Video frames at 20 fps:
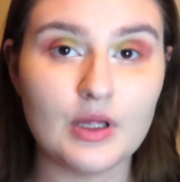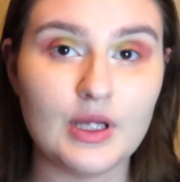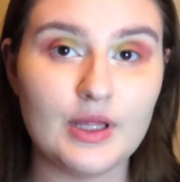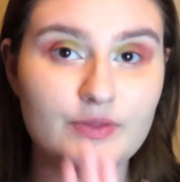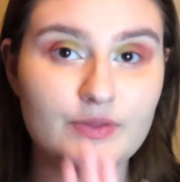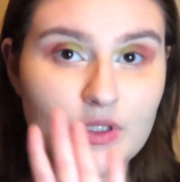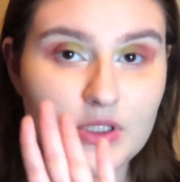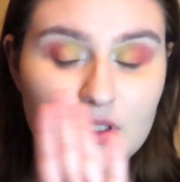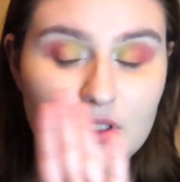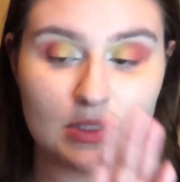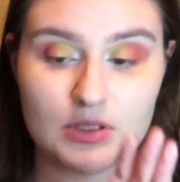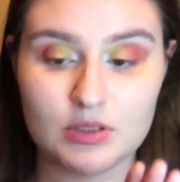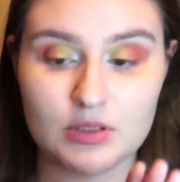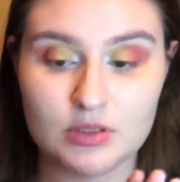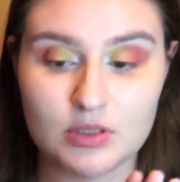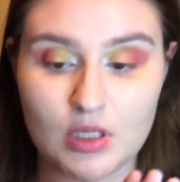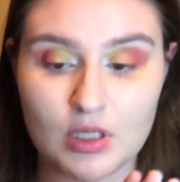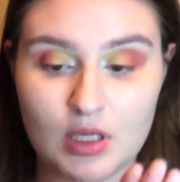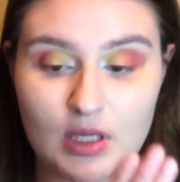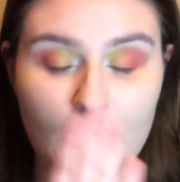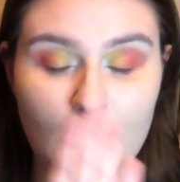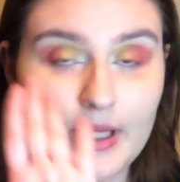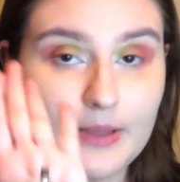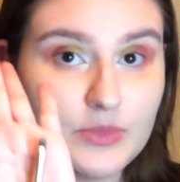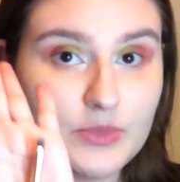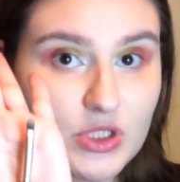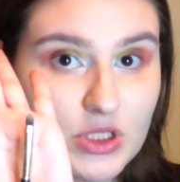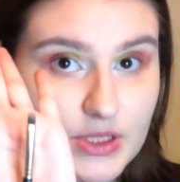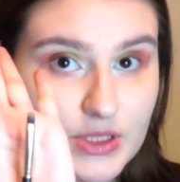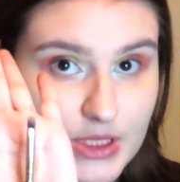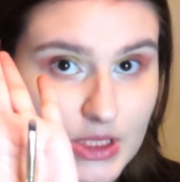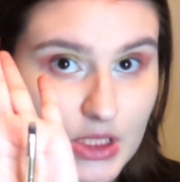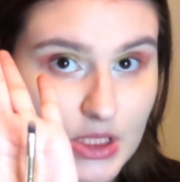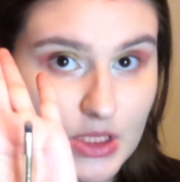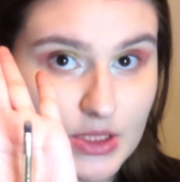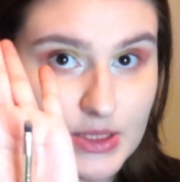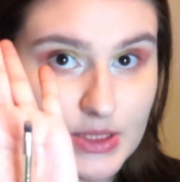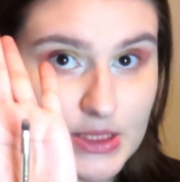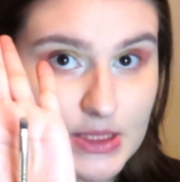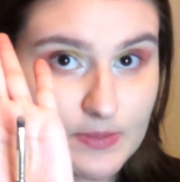And then I'm gonna take
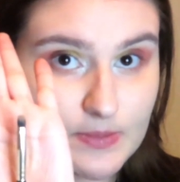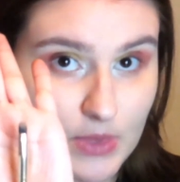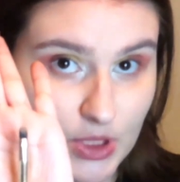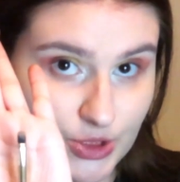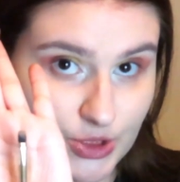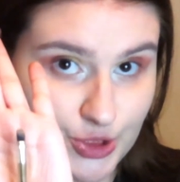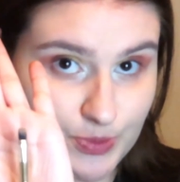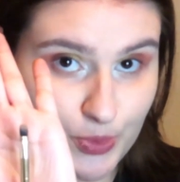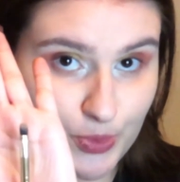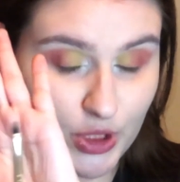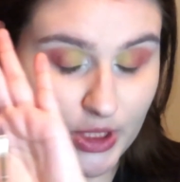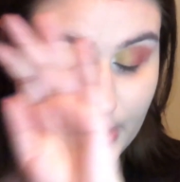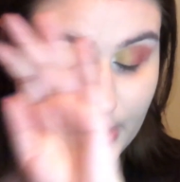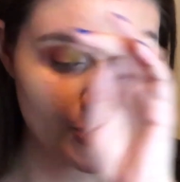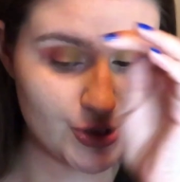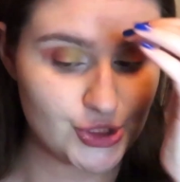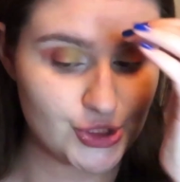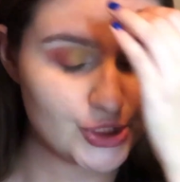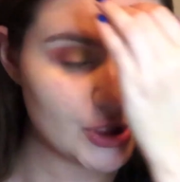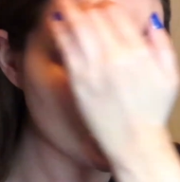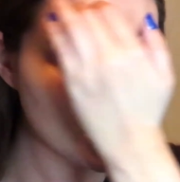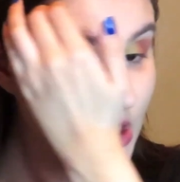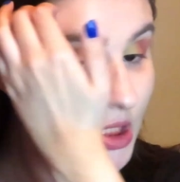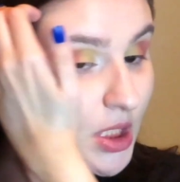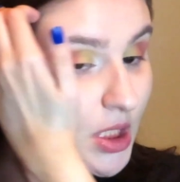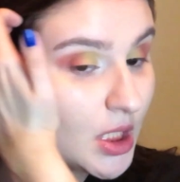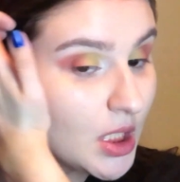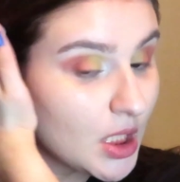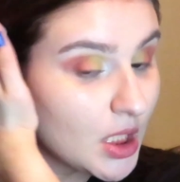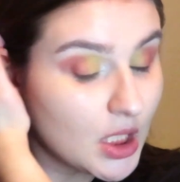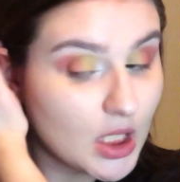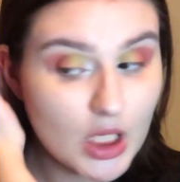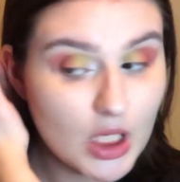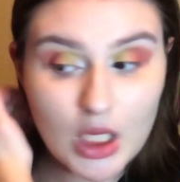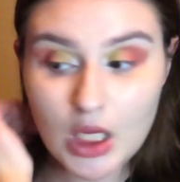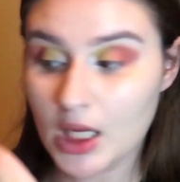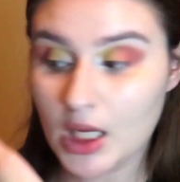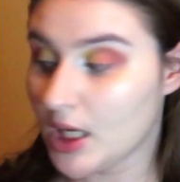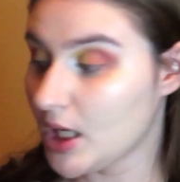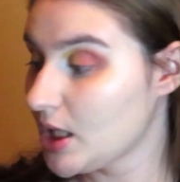a smudge brush
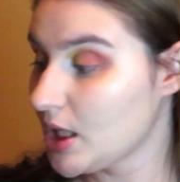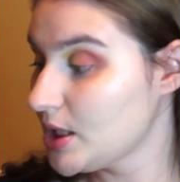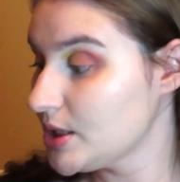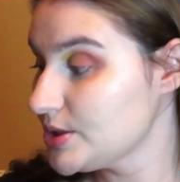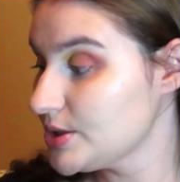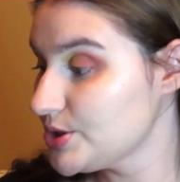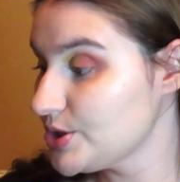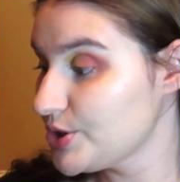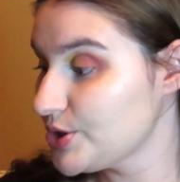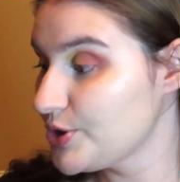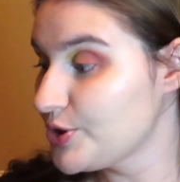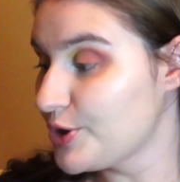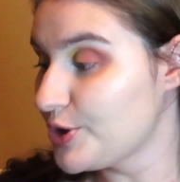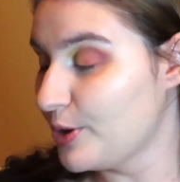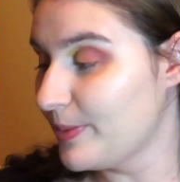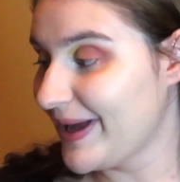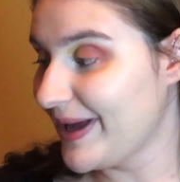and go